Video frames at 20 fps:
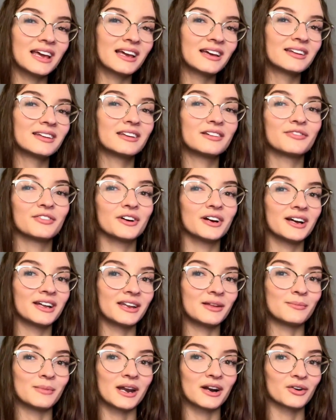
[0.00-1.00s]
handy for
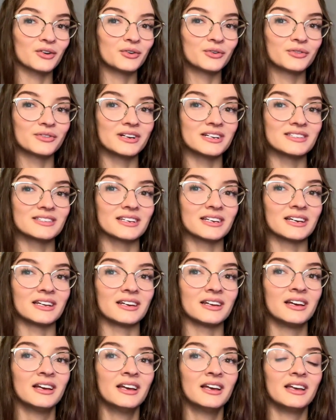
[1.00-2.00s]
any medical
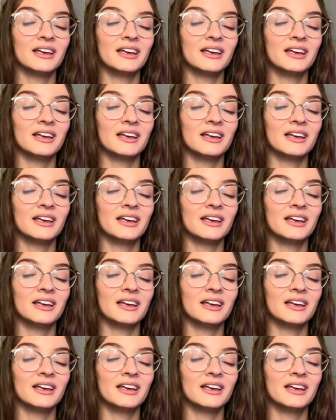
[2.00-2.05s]
reason